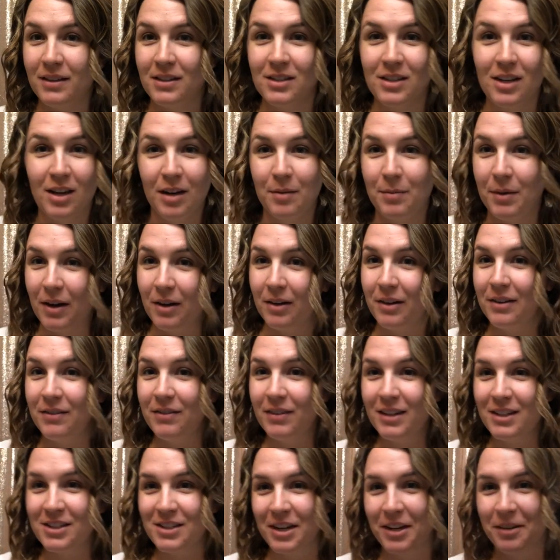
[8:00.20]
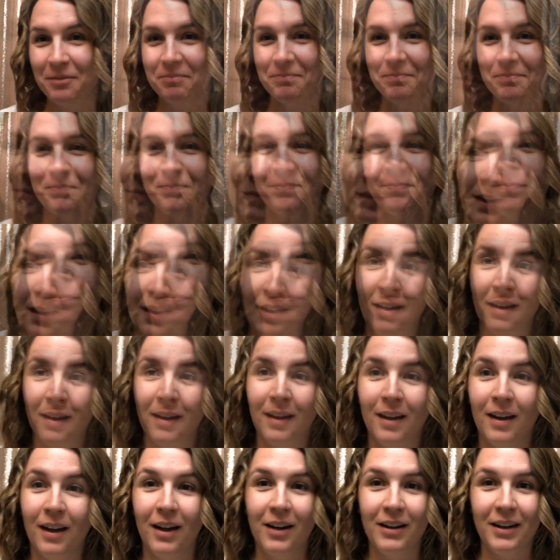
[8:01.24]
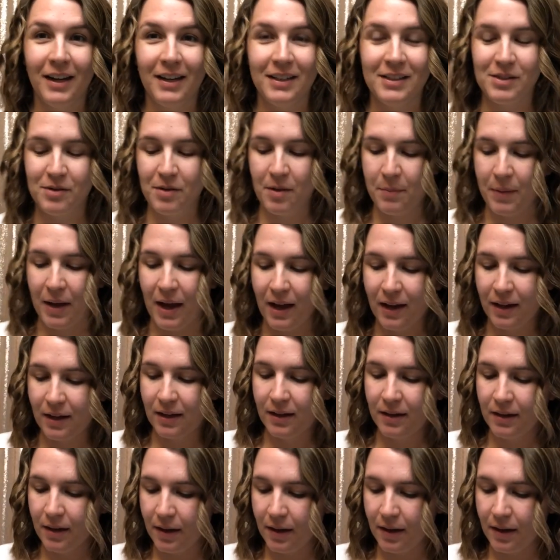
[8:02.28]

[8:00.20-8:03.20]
to talk about how I finish it. All right, so I'm back.